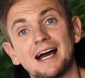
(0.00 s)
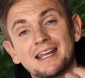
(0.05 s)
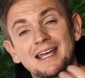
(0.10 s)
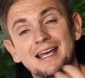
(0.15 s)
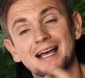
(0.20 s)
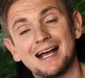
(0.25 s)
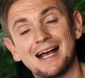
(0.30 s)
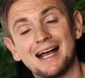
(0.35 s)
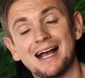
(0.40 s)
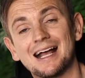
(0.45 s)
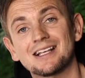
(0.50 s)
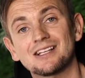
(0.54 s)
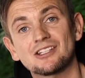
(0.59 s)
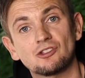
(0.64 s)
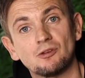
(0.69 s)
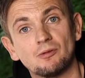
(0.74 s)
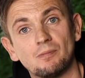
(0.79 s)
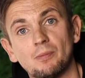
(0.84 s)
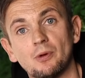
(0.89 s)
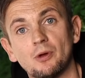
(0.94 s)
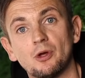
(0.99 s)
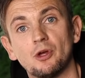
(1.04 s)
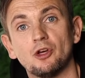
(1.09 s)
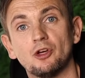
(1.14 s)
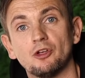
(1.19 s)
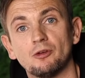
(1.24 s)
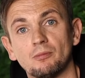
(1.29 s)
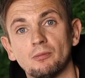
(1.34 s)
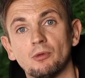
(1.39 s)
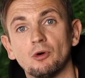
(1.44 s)
and it has to
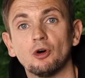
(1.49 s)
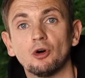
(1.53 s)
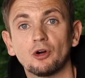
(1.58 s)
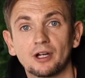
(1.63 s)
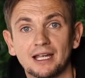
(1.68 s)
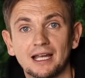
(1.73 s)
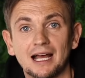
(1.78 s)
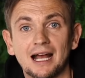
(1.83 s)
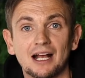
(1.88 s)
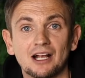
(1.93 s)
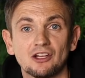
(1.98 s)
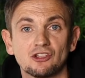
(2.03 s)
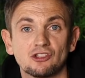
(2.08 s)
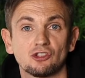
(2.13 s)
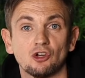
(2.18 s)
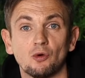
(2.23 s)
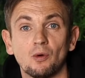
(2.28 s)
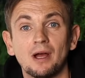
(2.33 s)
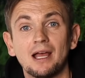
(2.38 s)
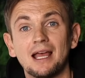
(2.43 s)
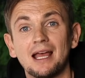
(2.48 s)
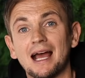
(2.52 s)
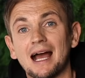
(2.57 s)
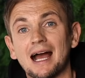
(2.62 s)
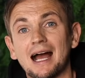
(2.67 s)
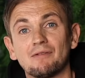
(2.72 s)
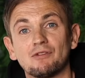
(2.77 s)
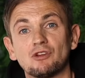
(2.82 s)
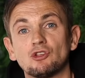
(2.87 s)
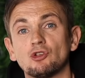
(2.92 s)
burn more gas. So
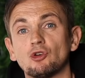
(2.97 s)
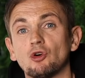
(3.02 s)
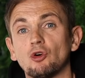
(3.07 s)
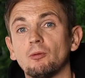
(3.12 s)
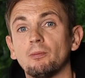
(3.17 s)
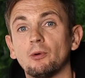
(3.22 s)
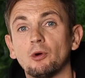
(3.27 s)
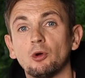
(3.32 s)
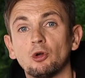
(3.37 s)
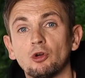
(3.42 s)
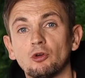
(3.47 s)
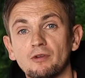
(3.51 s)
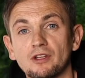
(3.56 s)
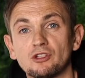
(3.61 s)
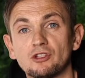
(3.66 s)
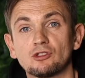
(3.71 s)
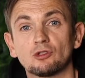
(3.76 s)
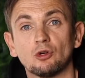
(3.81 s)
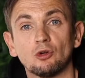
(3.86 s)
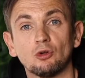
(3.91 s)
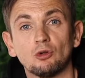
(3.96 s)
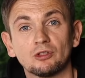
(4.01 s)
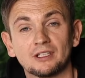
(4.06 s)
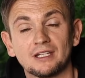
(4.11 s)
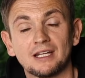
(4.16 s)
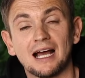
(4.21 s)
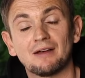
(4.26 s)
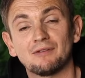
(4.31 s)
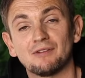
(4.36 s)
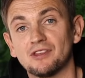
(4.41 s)
having your boiler
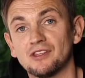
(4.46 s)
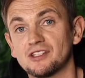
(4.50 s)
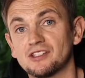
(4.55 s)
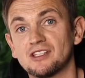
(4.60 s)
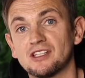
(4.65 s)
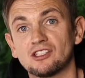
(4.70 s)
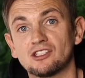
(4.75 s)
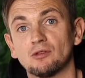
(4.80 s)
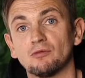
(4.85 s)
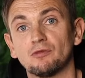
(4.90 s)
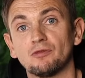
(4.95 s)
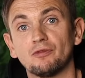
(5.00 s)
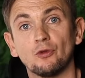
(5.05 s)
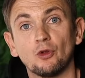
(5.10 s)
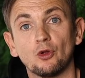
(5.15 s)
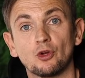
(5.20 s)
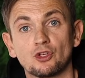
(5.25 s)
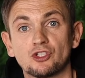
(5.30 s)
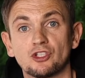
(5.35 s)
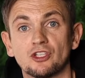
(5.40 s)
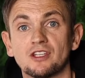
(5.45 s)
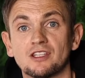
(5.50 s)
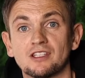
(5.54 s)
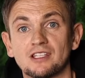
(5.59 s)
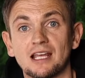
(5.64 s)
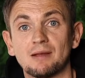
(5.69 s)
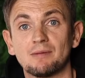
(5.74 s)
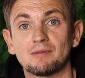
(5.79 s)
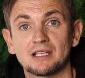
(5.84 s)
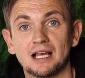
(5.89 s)
installed and having the system flushed at the
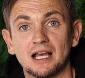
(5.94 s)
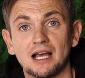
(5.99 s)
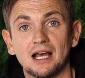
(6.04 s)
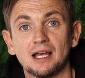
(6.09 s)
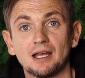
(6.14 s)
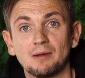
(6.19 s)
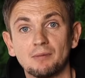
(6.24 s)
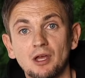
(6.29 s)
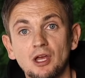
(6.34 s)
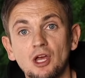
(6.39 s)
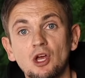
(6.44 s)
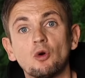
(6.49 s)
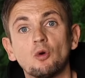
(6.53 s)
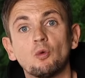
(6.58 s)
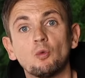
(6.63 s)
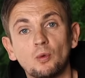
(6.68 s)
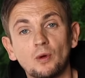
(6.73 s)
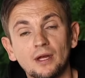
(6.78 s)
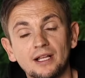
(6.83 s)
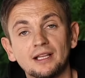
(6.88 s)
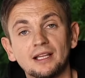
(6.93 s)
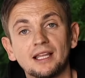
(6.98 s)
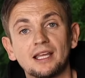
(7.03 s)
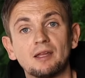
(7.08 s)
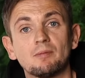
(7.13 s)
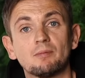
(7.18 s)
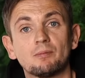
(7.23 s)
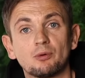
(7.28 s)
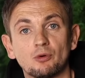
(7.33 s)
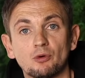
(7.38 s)
same time will
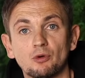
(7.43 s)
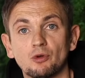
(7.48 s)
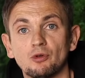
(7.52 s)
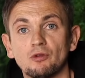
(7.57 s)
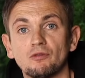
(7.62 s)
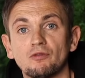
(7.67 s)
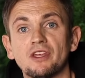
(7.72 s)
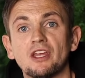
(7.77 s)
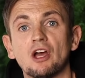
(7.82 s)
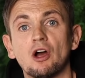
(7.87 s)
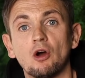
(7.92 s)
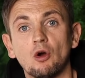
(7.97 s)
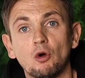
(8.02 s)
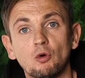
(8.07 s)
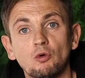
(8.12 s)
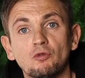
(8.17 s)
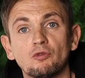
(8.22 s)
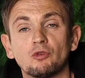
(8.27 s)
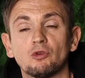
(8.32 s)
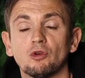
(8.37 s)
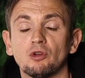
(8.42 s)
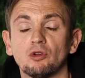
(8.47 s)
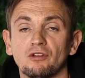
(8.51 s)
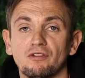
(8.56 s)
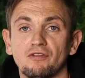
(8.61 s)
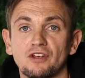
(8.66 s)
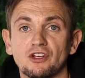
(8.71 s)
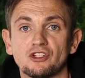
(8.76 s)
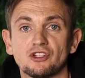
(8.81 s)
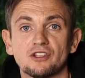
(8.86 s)
improve the overall
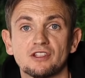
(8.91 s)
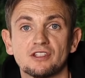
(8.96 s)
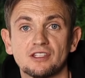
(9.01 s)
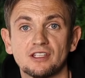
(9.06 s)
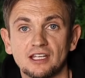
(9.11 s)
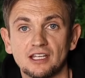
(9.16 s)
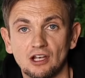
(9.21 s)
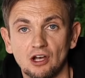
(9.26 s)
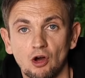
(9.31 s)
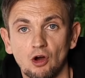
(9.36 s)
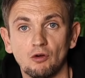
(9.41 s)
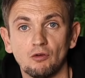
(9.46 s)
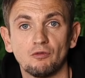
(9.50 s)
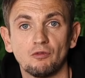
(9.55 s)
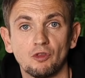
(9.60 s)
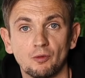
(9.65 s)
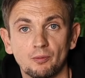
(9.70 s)
efficiency of